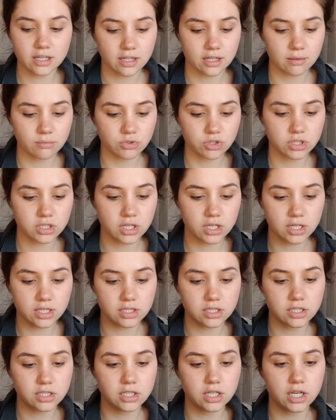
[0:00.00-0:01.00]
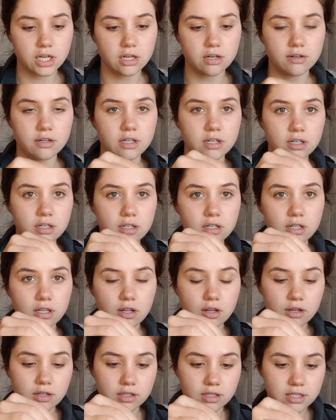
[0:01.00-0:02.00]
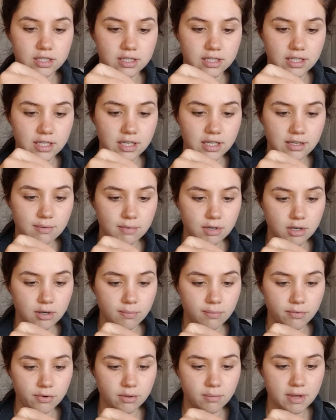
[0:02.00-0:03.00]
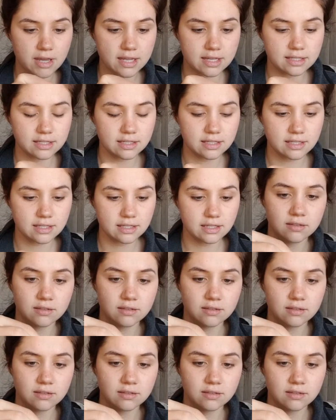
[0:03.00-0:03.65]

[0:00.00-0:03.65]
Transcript: I'm just going to tear it along the seam and hope for the best.